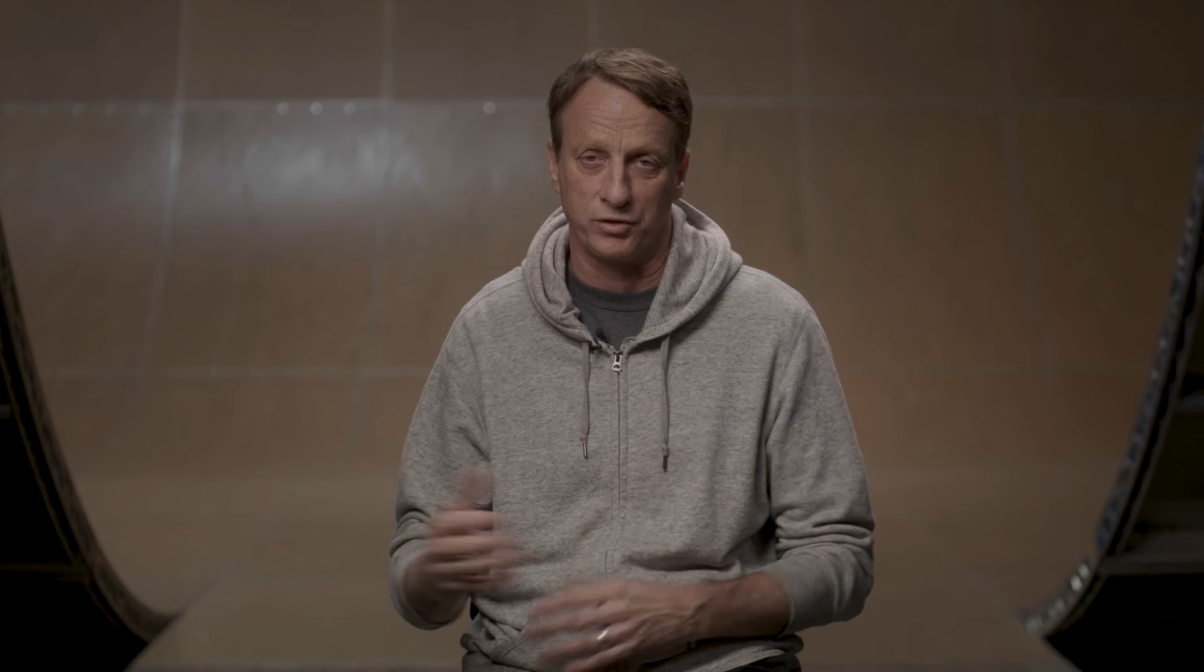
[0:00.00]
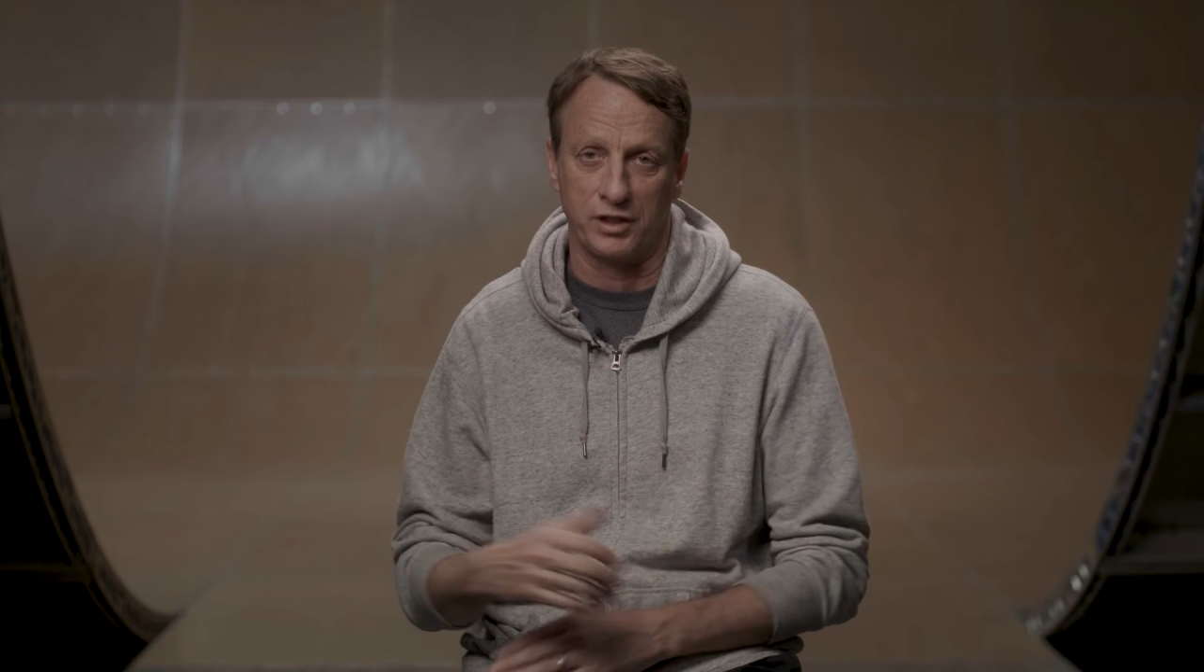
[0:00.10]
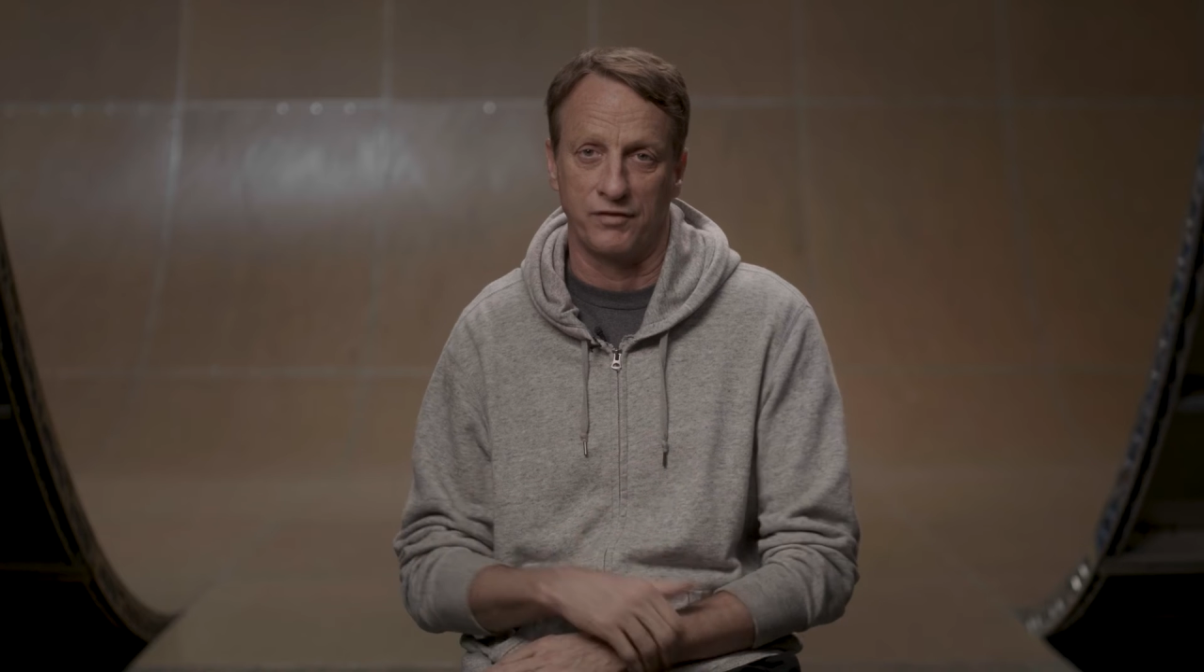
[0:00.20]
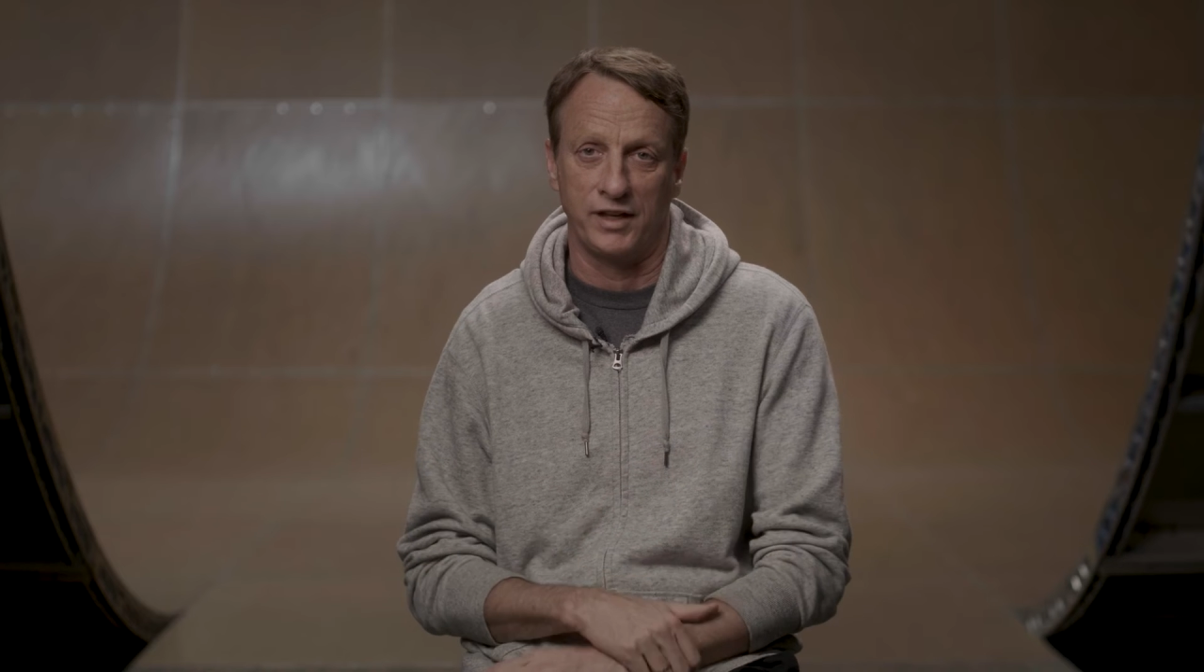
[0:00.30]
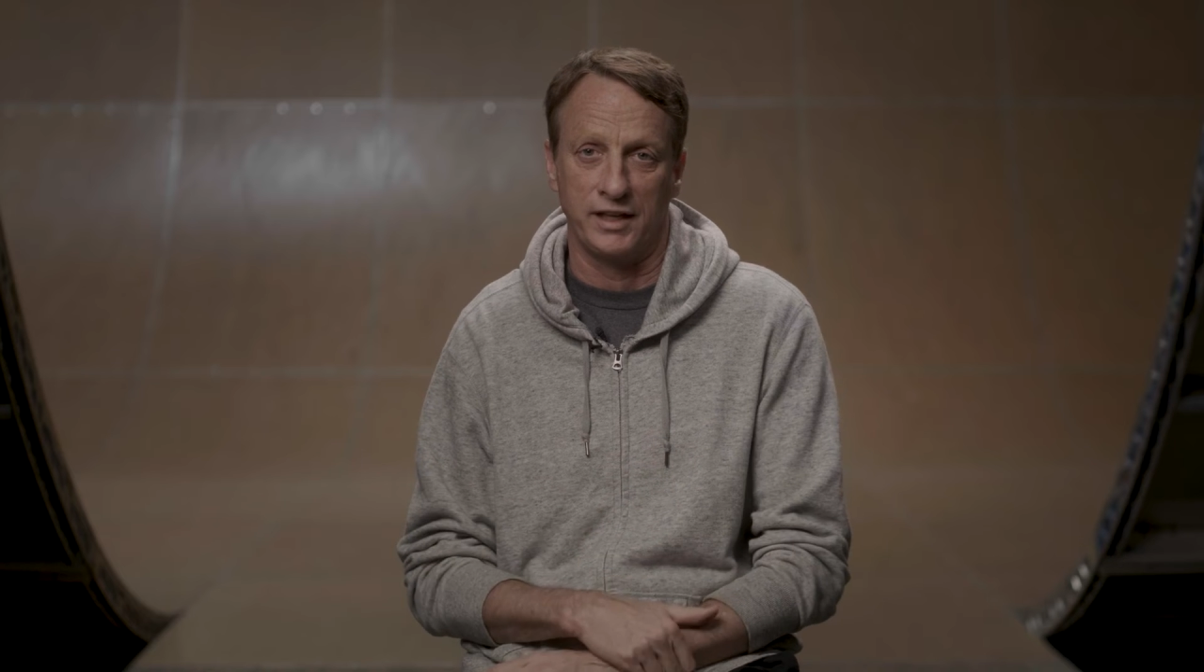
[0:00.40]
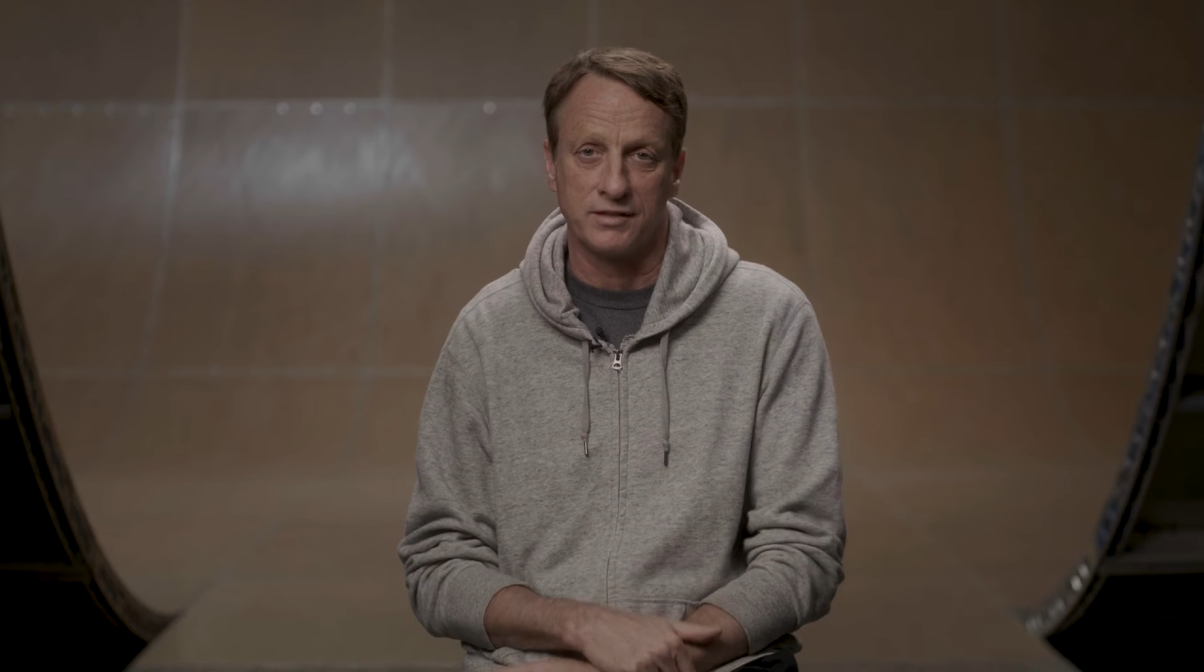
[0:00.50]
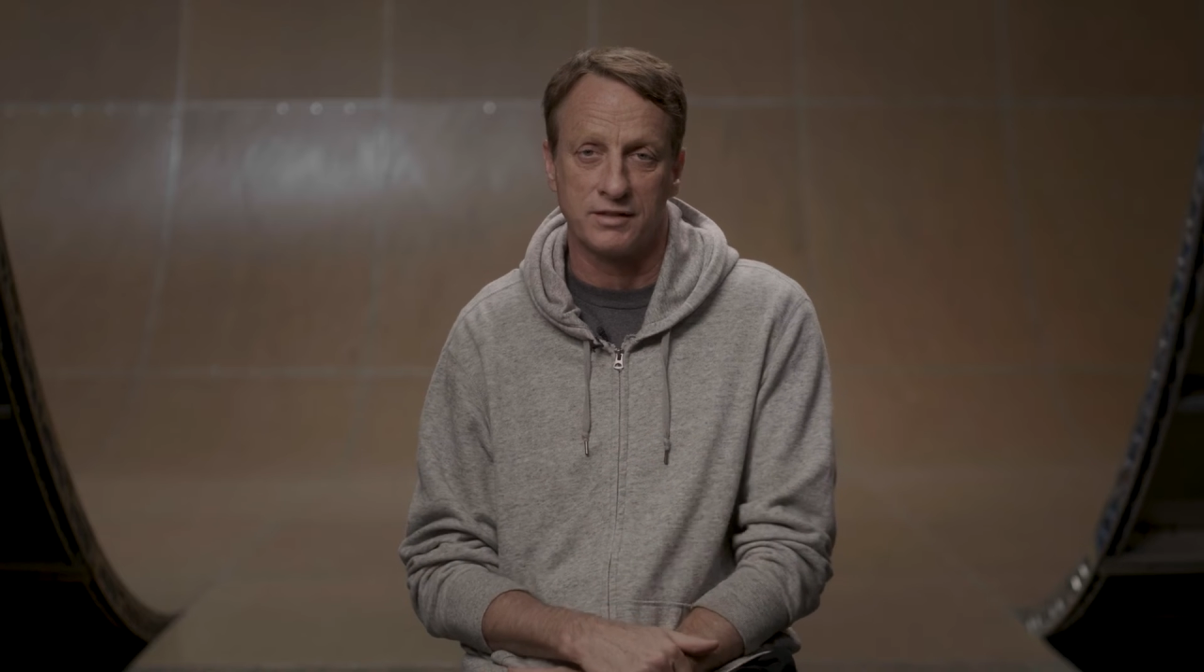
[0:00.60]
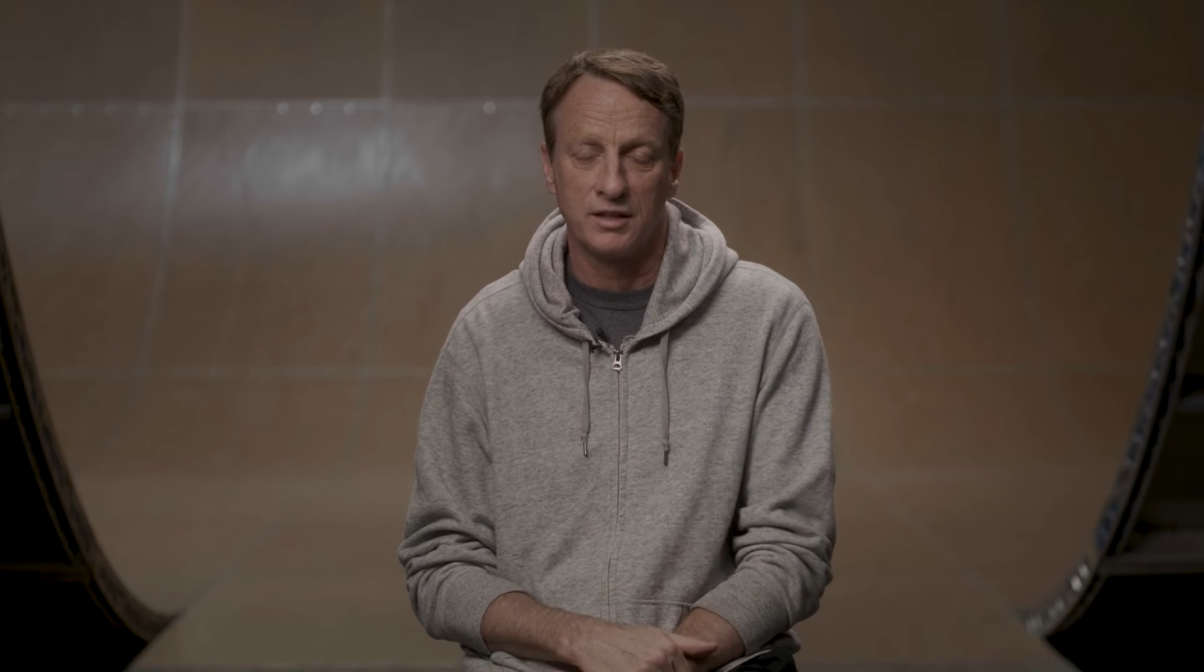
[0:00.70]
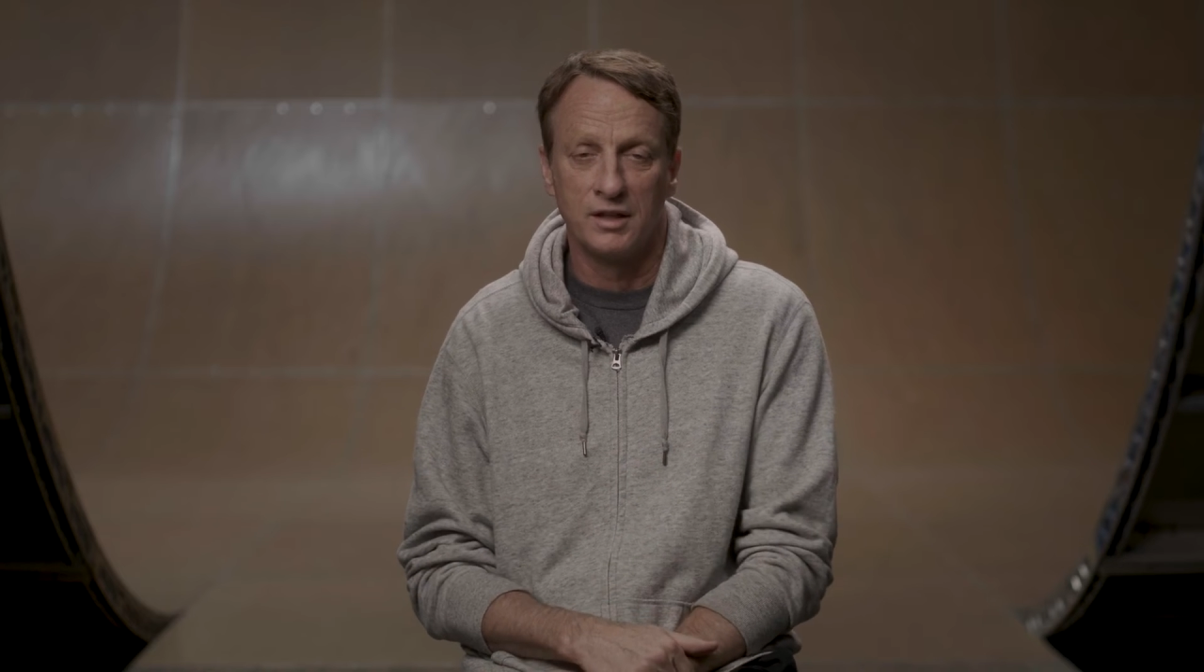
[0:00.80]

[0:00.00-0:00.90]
trick events.